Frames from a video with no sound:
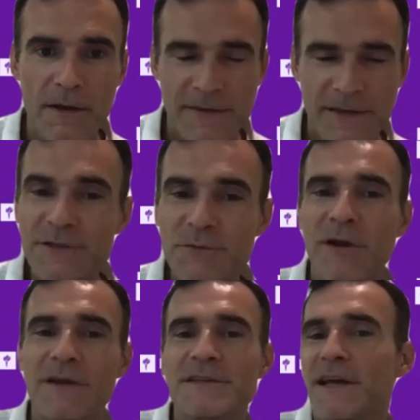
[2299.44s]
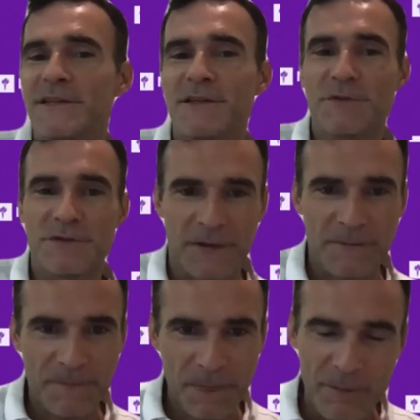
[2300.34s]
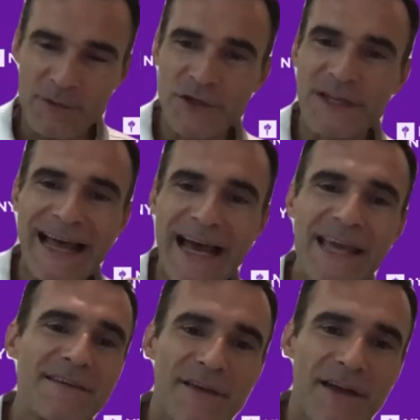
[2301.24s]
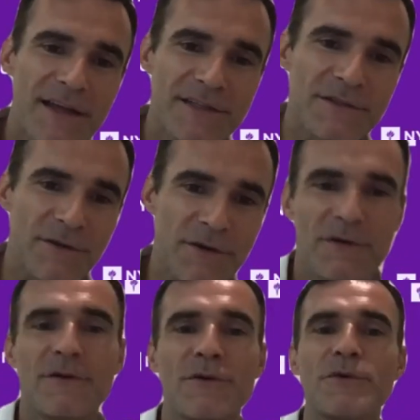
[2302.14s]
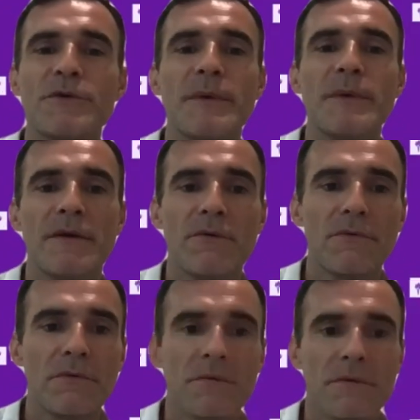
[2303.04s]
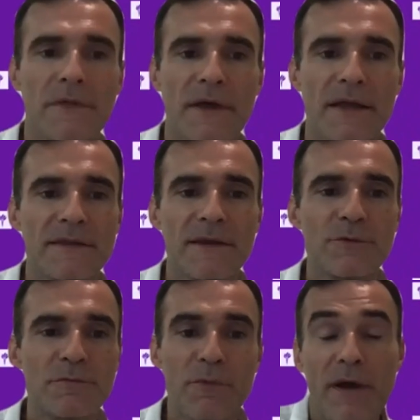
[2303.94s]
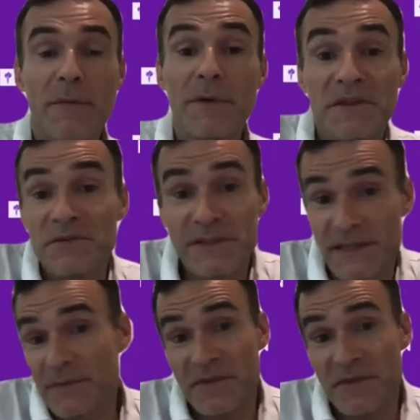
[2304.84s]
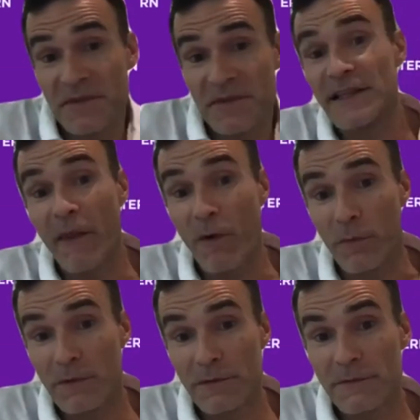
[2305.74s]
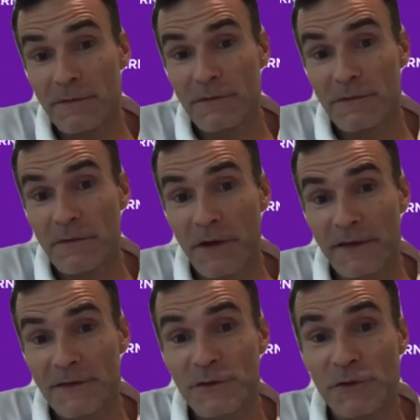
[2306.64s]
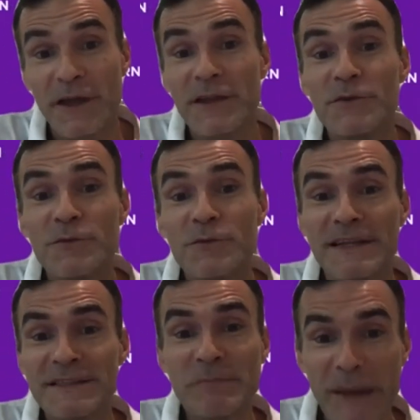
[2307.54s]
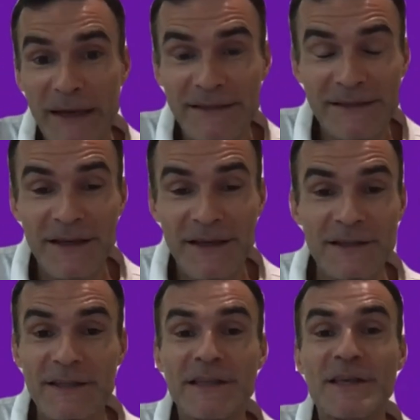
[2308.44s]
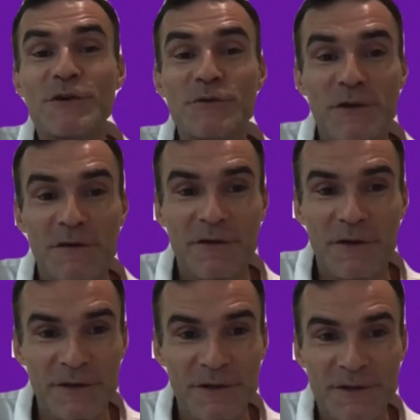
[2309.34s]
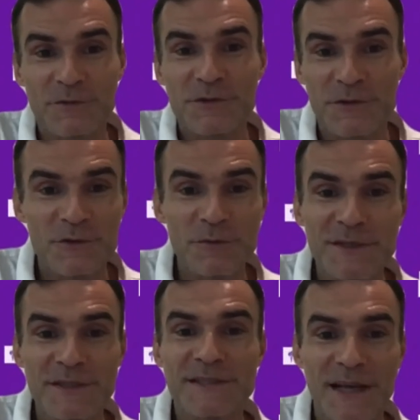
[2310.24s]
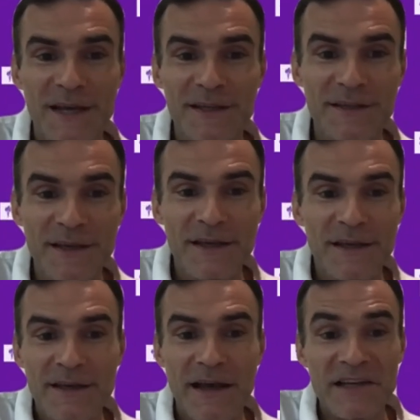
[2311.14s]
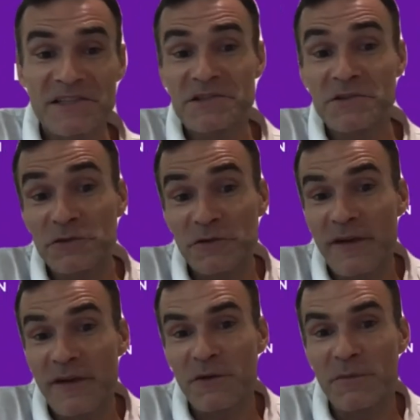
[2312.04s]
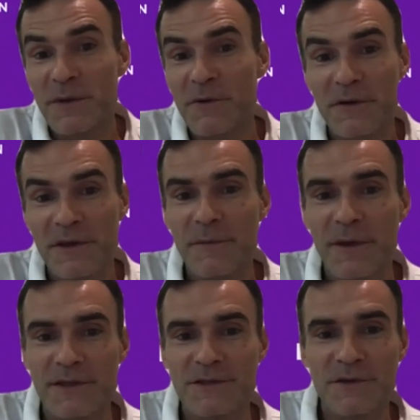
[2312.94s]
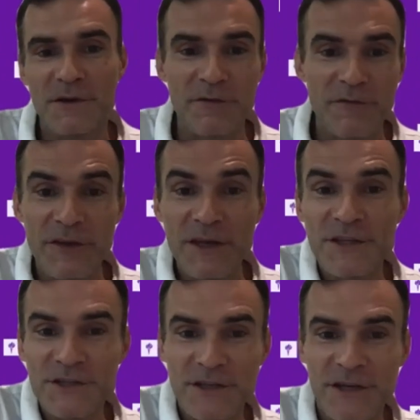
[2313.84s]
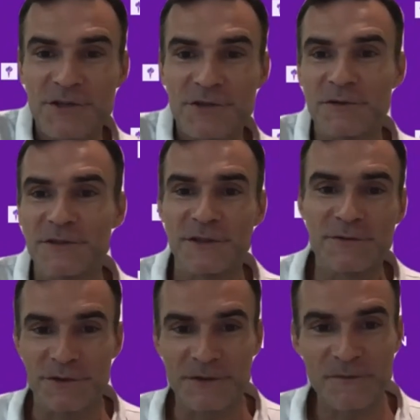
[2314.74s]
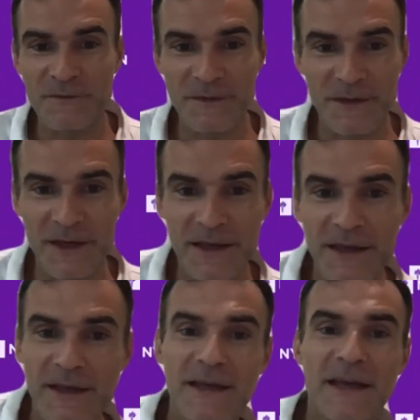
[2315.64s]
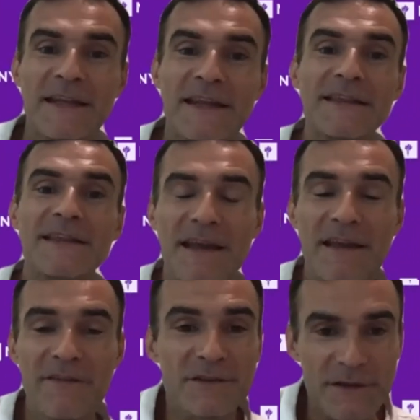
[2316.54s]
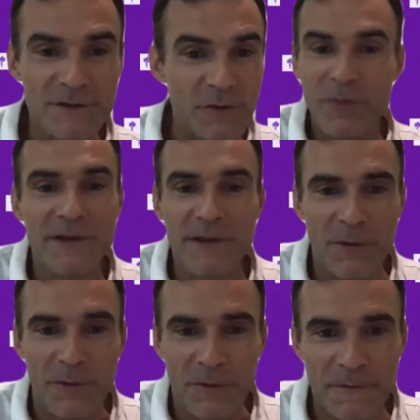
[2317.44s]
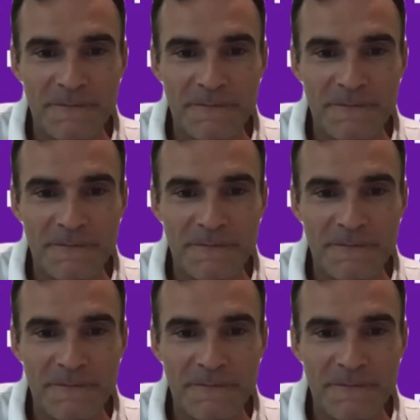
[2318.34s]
That's where it gets interesting, because the naive answer would be that they would probably do the same thing they did at home, right? So then you would expect the E U level institutions to be designed as sort of like a mirror image of each national institution, okay? And that naive answer is completely wrong.